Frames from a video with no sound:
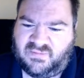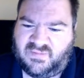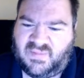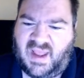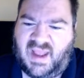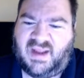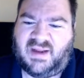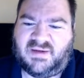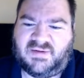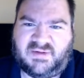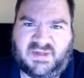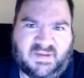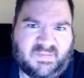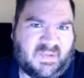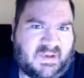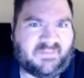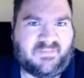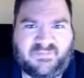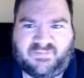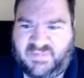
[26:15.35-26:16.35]
hey, give
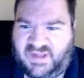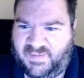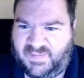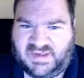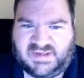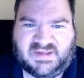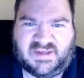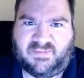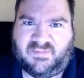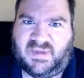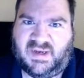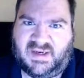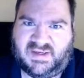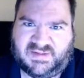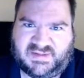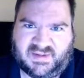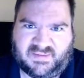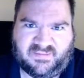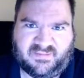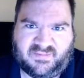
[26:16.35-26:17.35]
me 10 minutes.